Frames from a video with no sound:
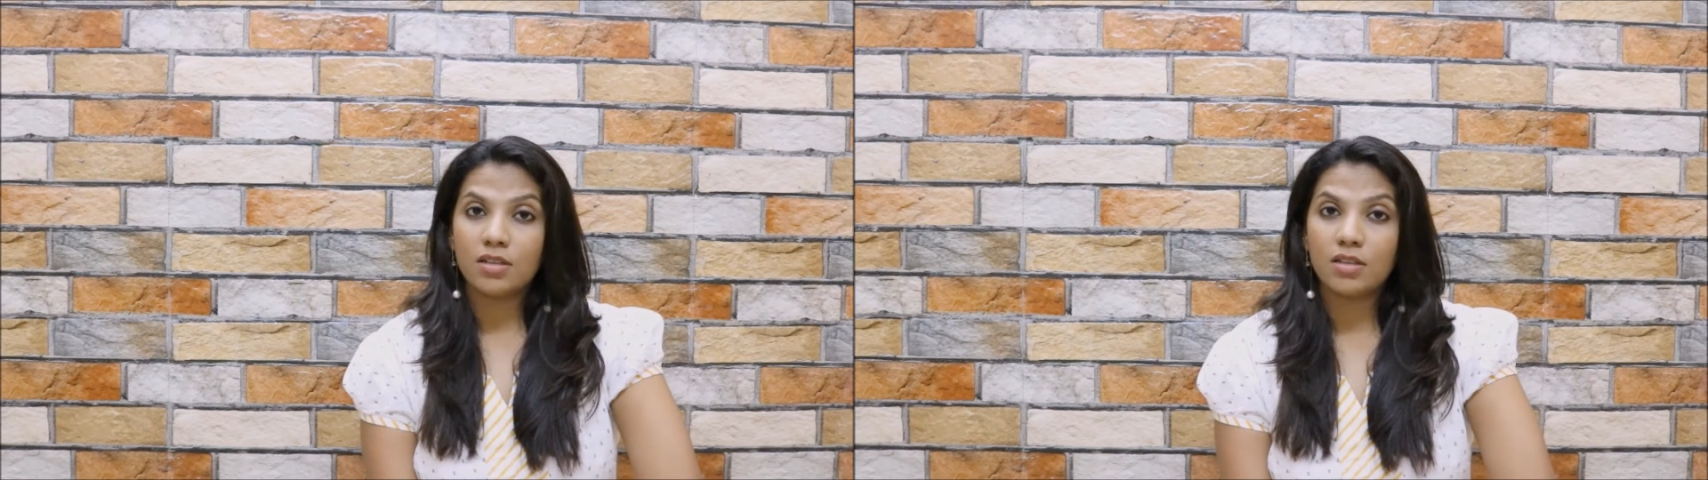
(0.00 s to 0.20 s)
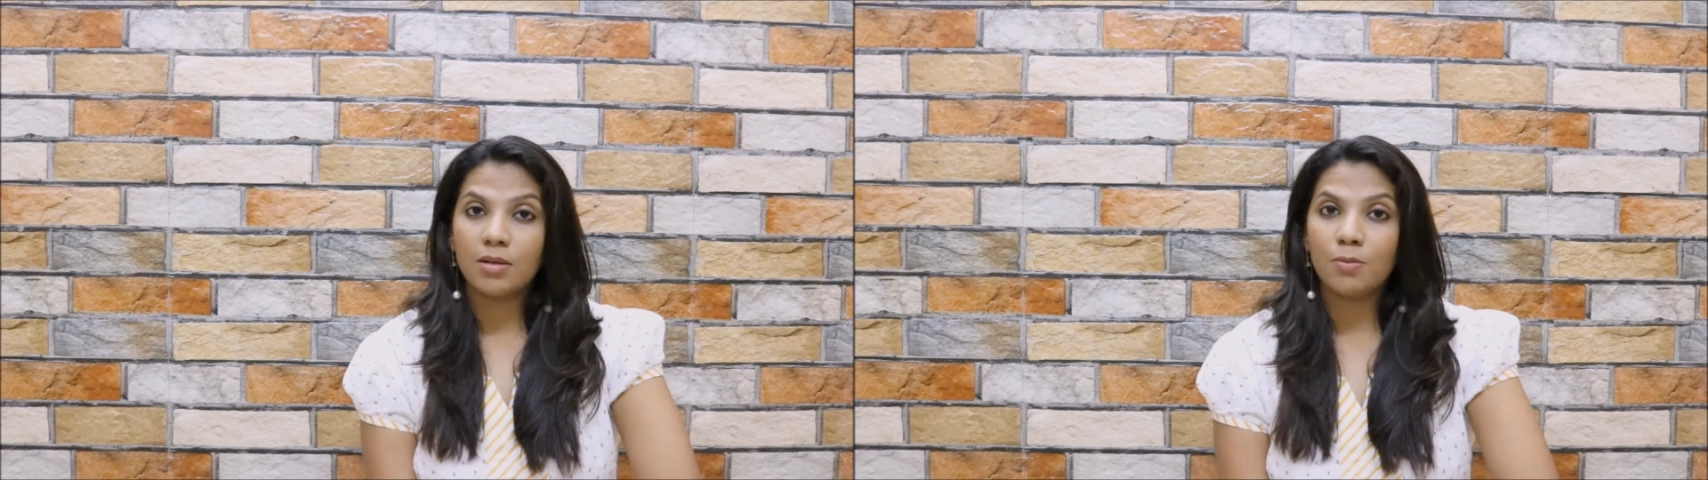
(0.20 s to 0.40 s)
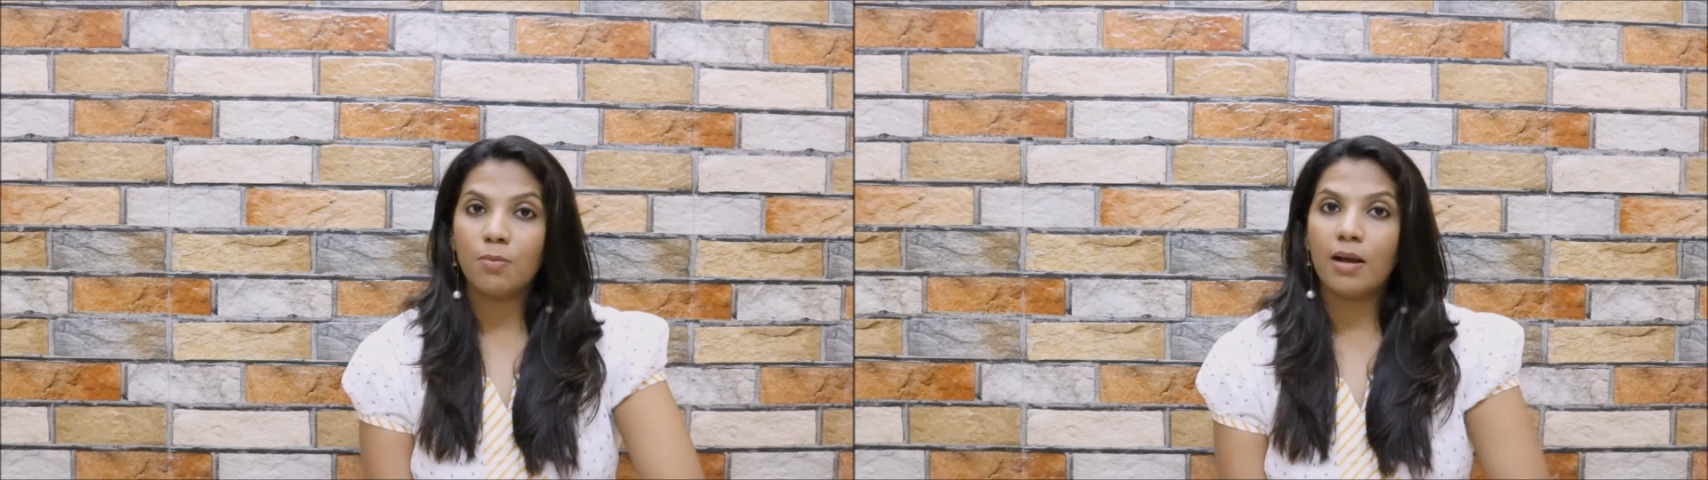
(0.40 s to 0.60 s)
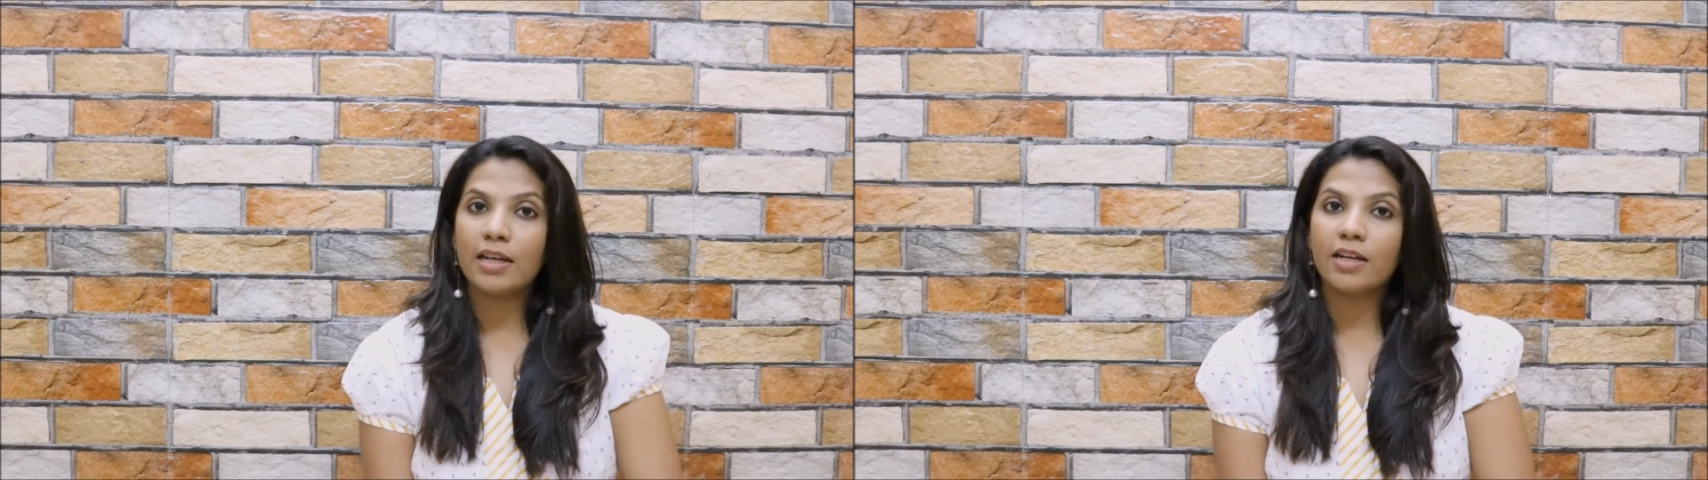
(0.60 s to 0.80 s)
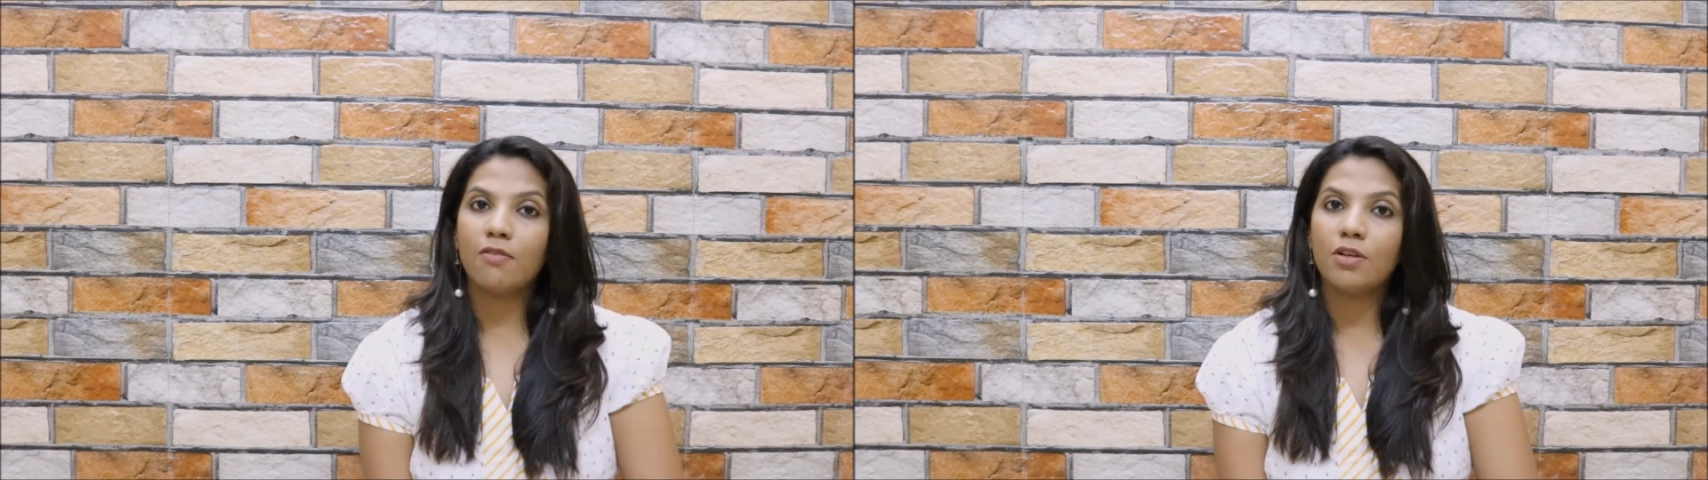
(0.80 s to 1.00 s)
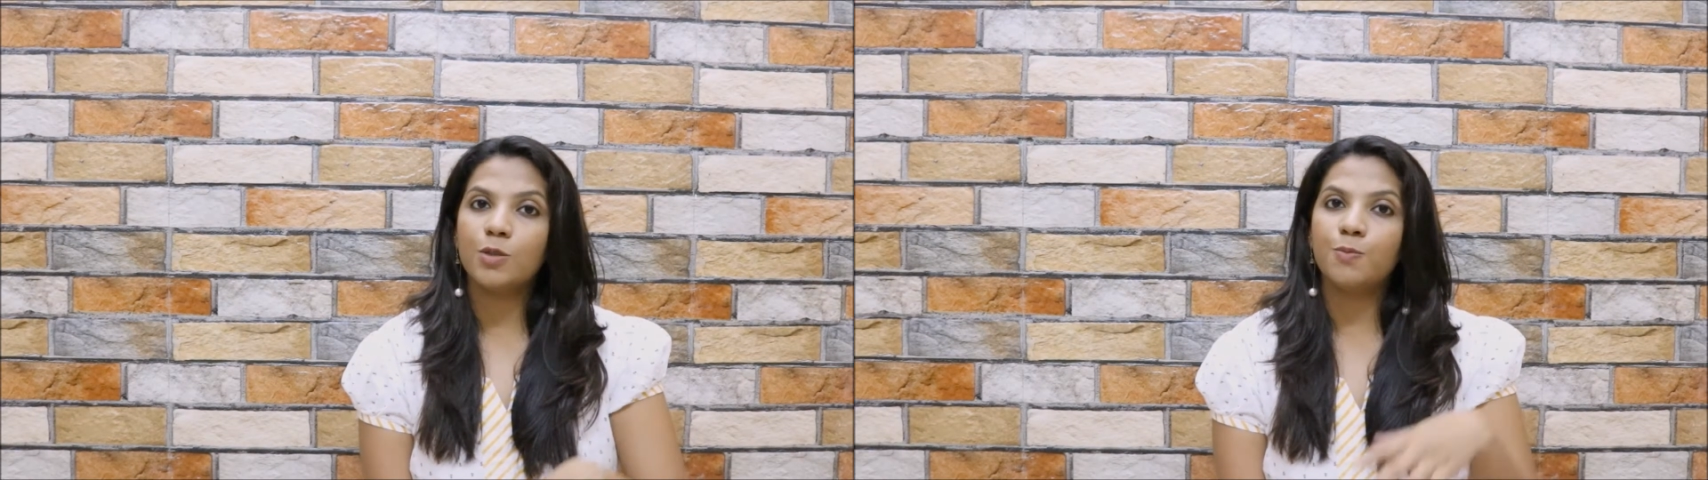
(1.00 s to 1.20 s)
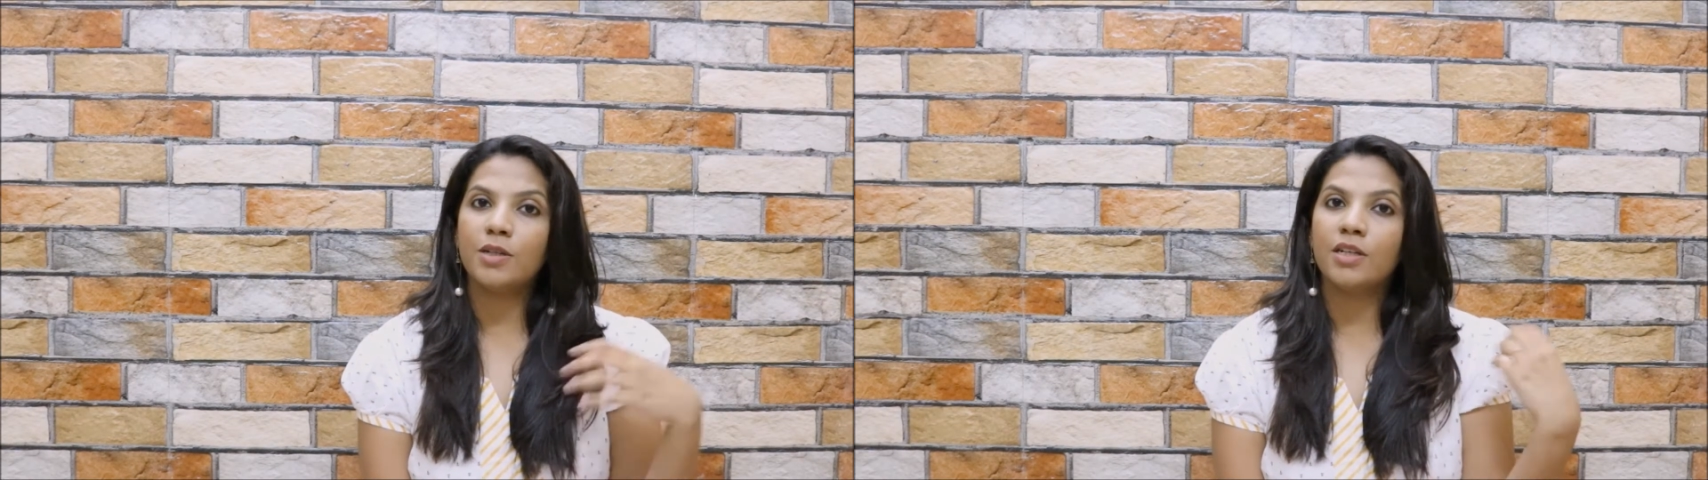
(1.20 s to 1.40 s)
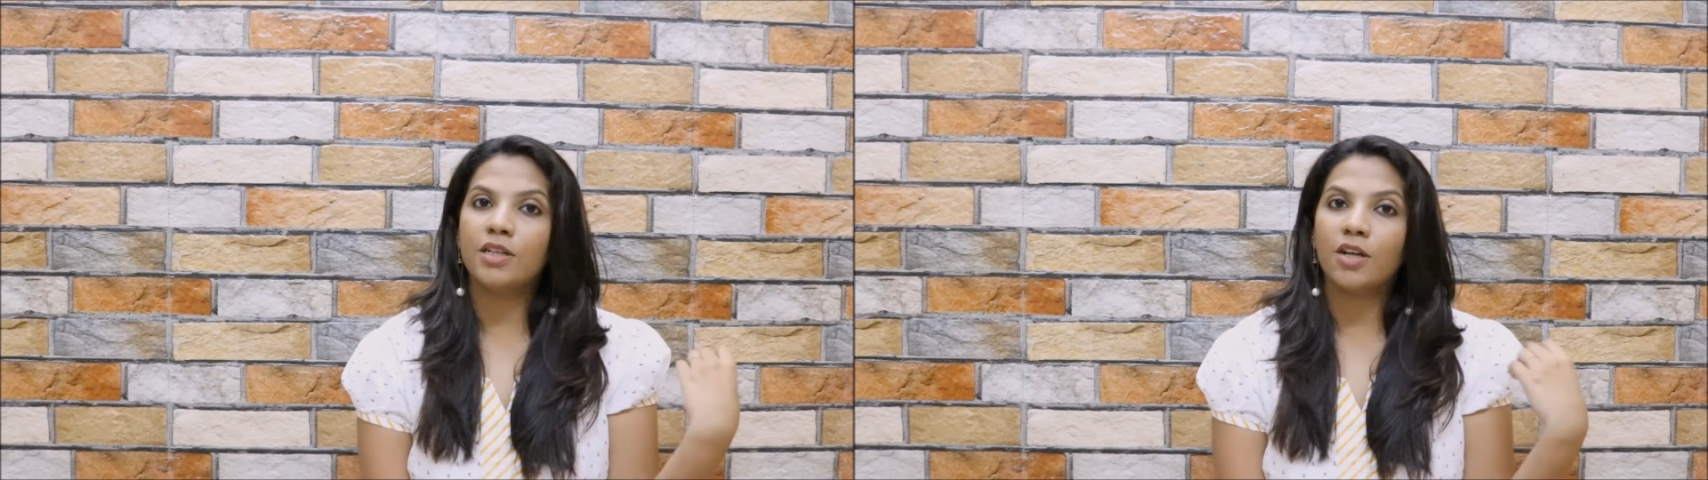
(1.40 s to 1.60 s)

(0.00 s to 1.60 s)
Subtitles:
the mobile covers, print